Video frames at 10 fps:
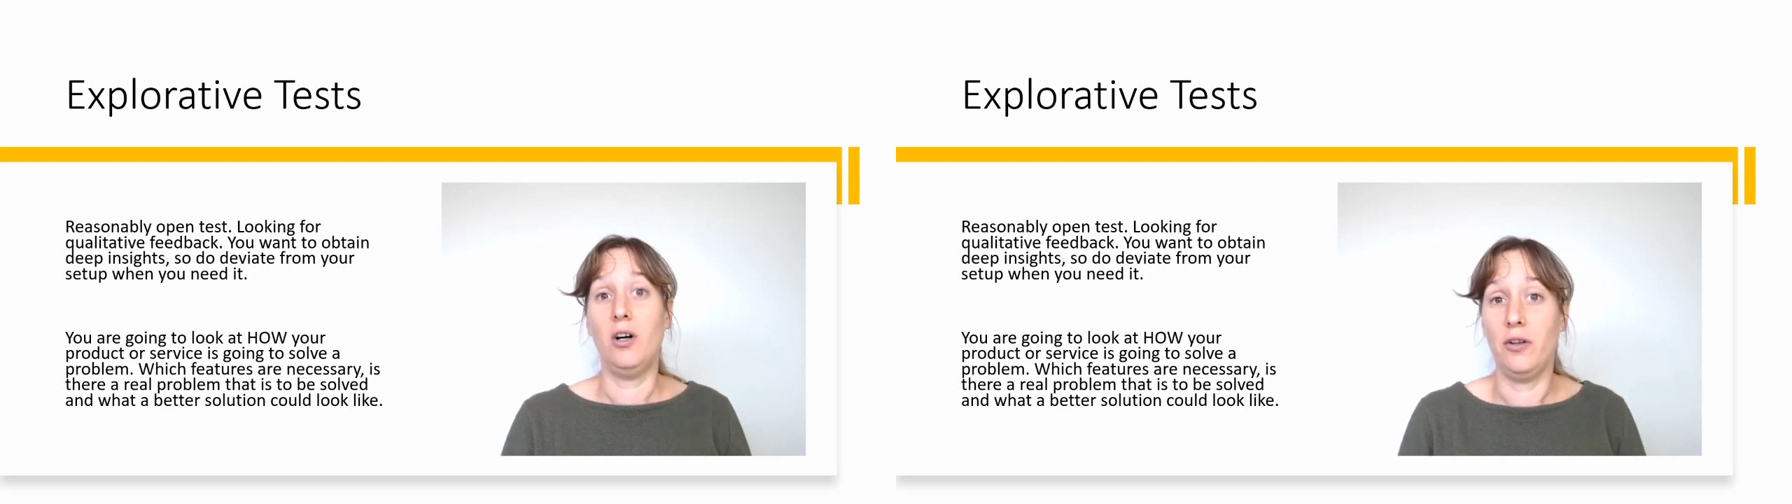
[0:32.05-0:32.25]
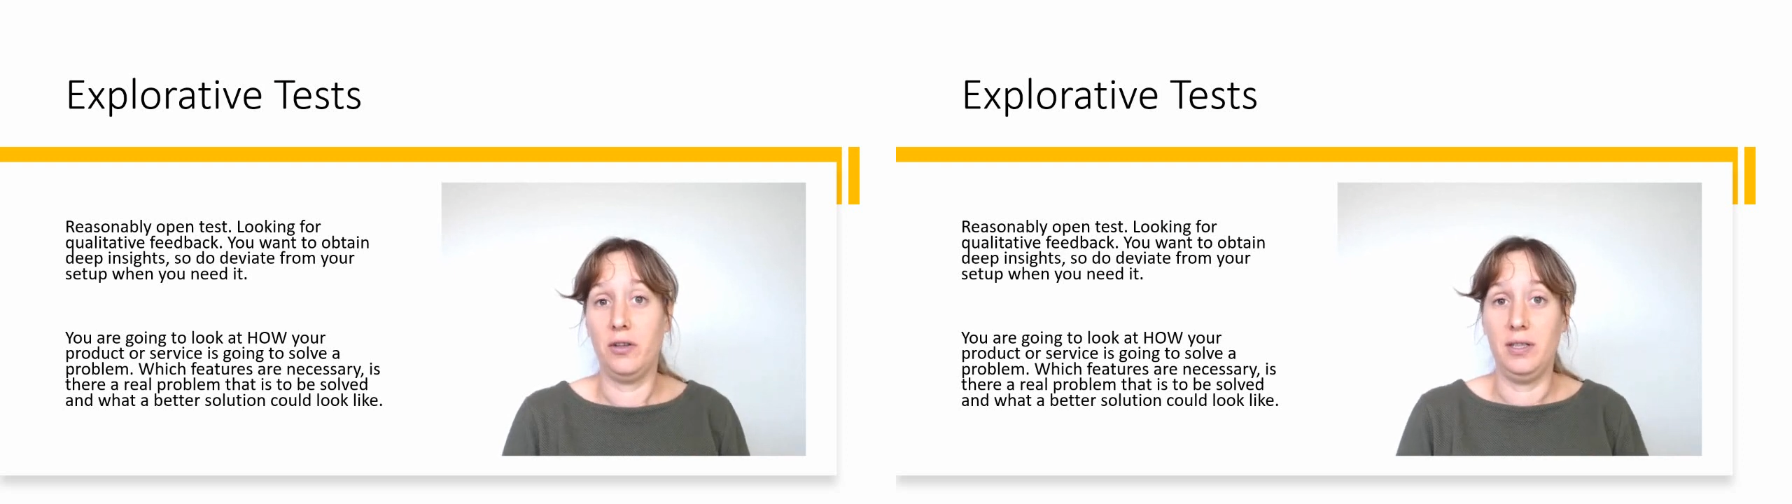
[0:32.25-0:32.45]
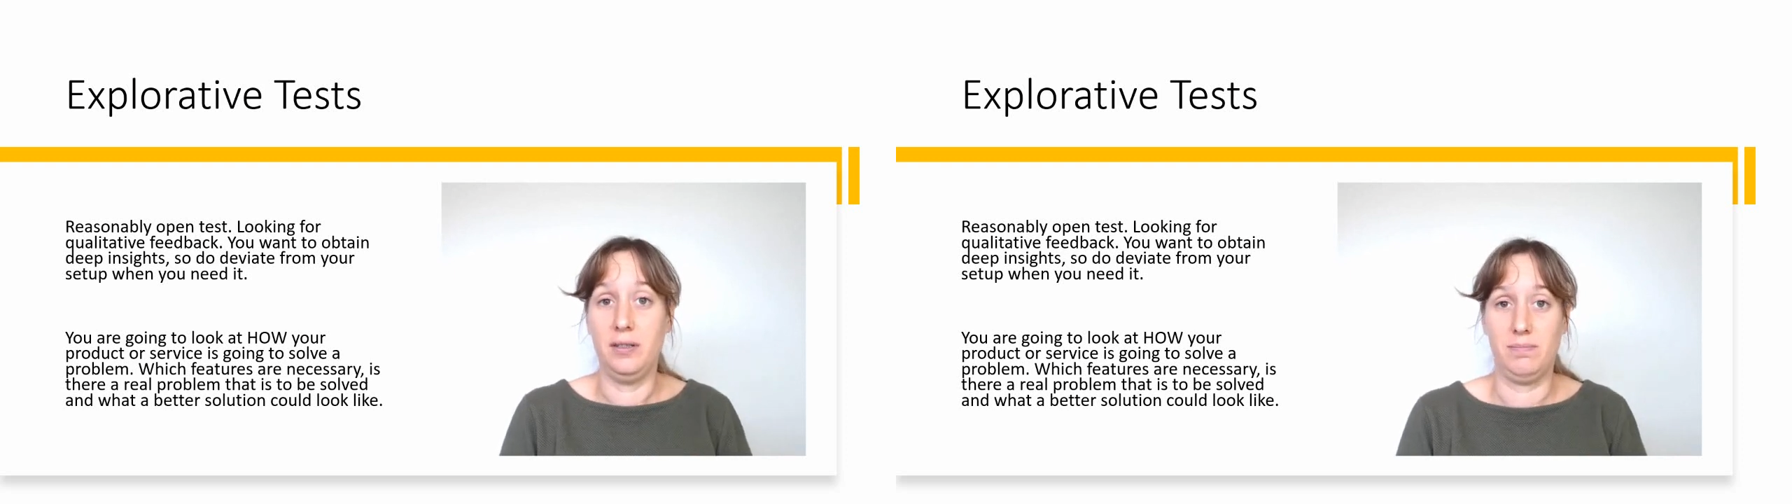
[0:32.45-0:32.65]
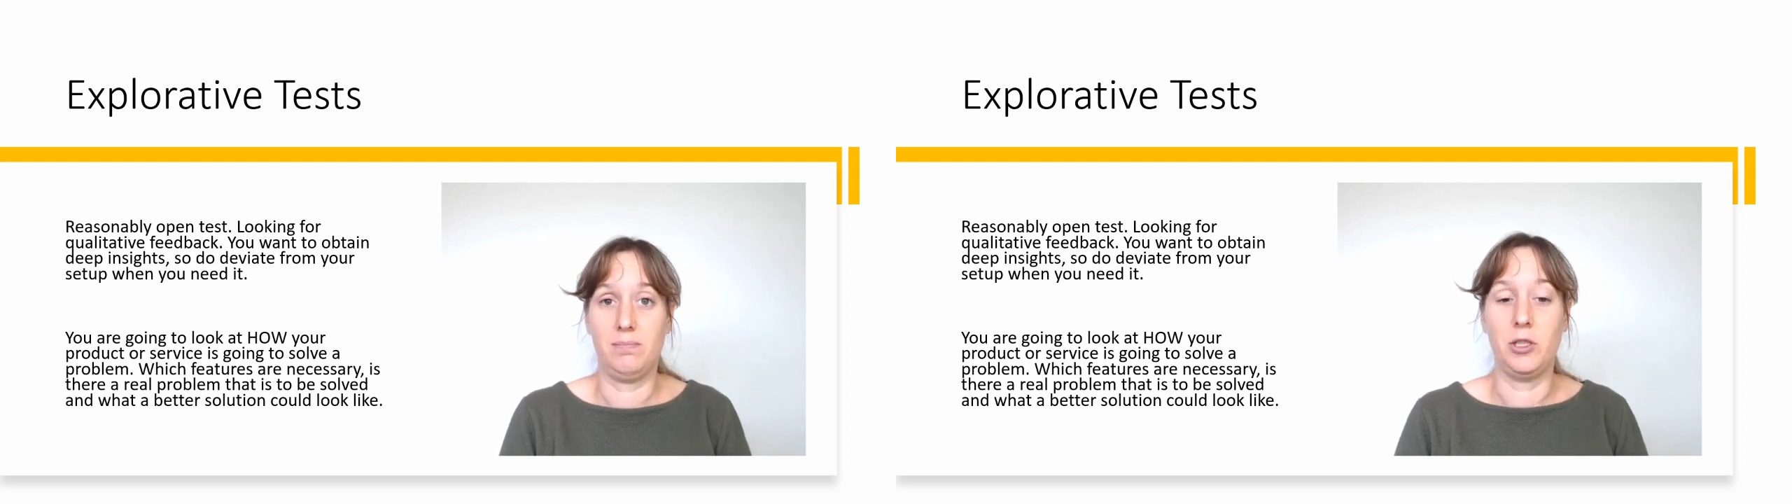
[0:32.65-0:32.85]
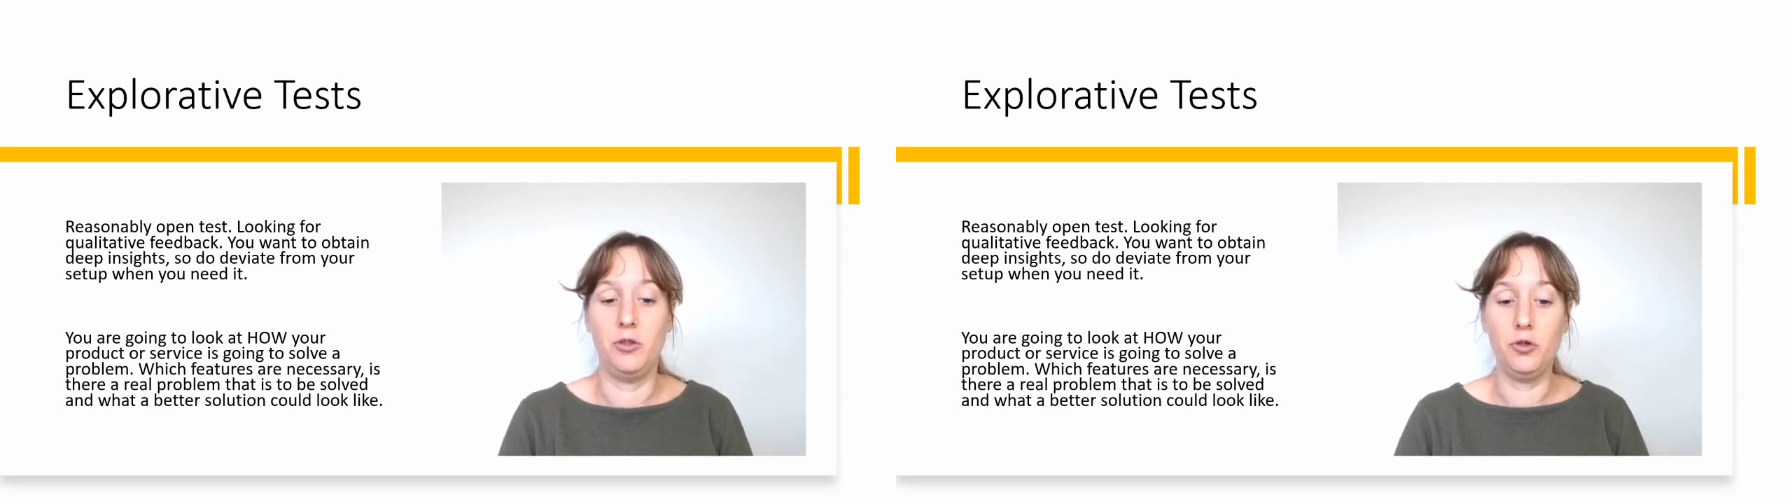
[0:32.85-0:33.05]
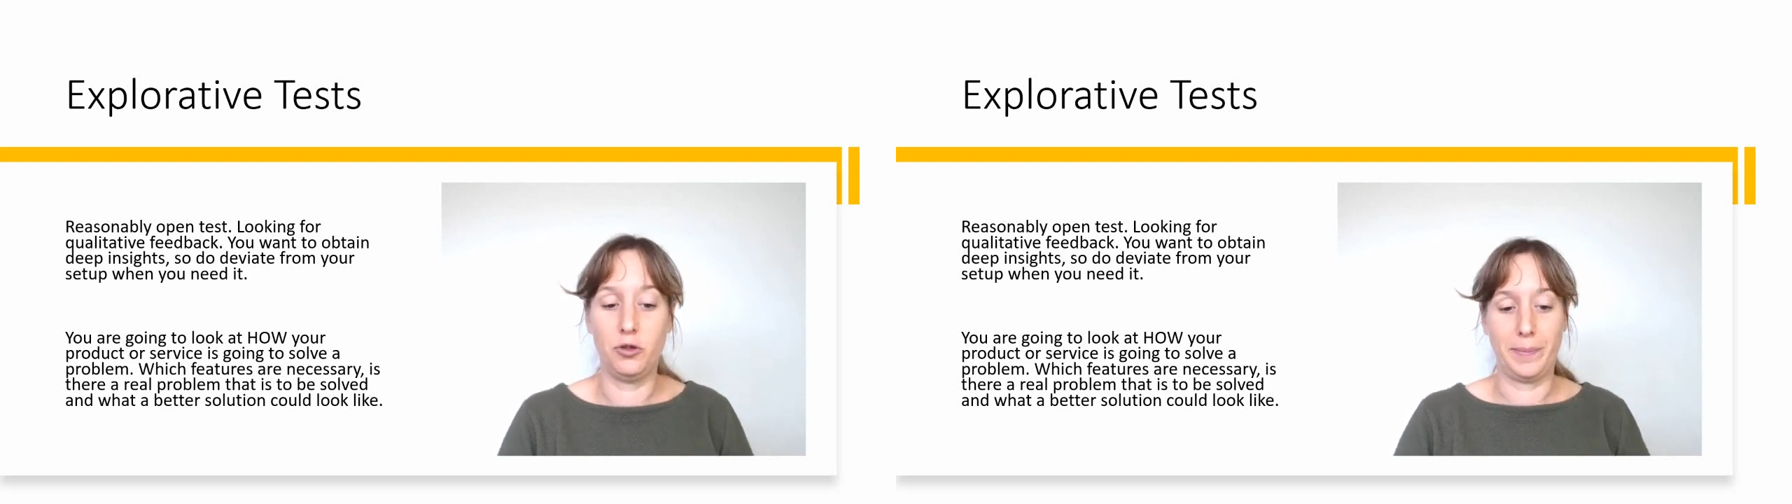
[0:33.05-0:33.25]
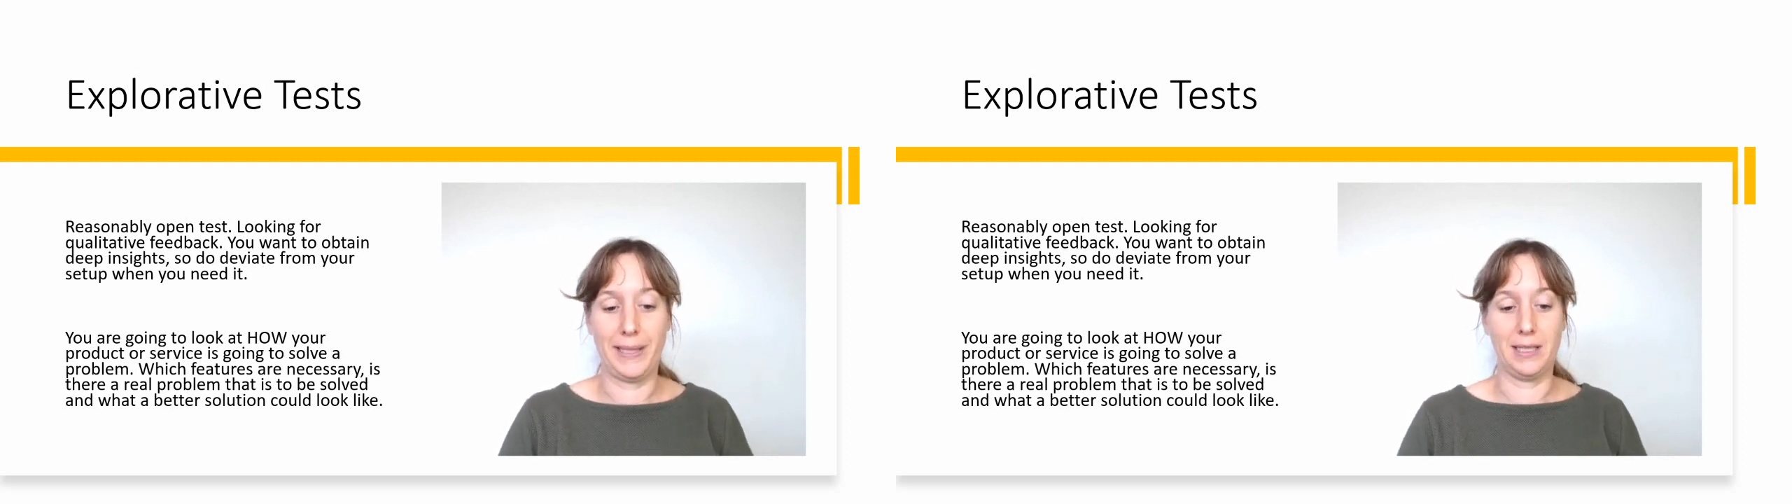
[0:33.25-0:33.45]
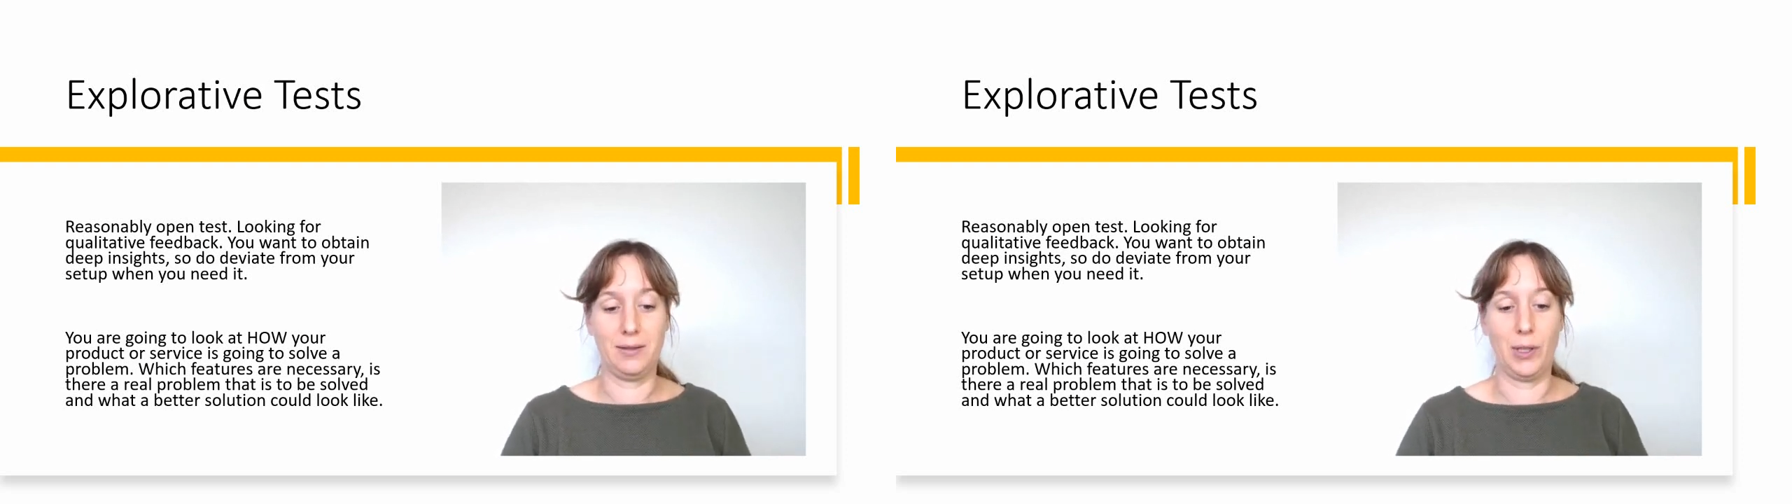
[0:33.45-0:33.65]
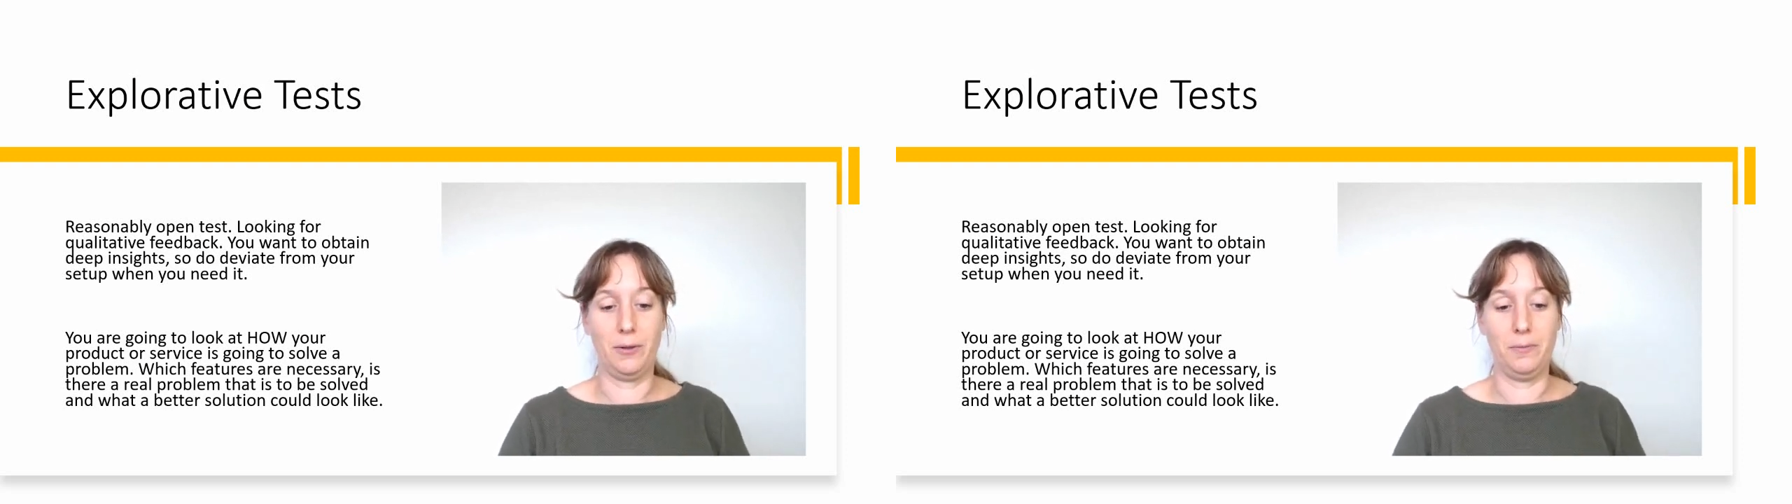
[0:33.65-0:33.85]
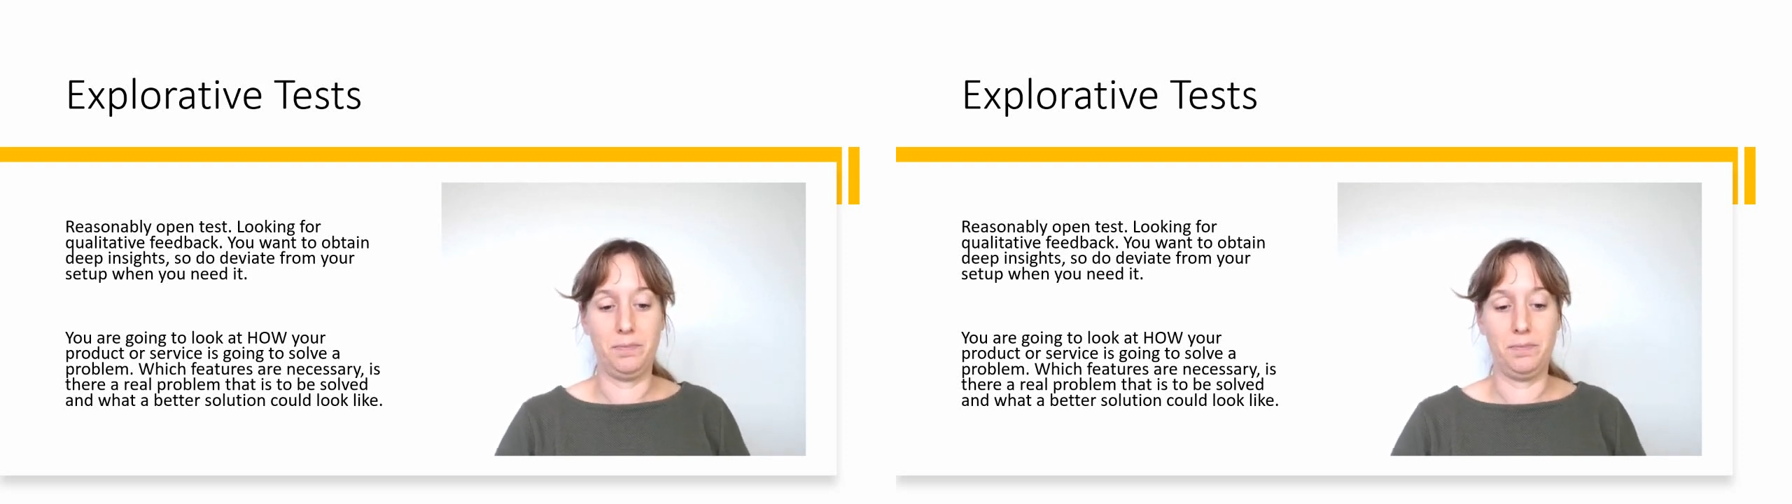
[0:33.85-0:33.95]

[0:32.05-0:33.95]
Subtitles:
on the new topic as well.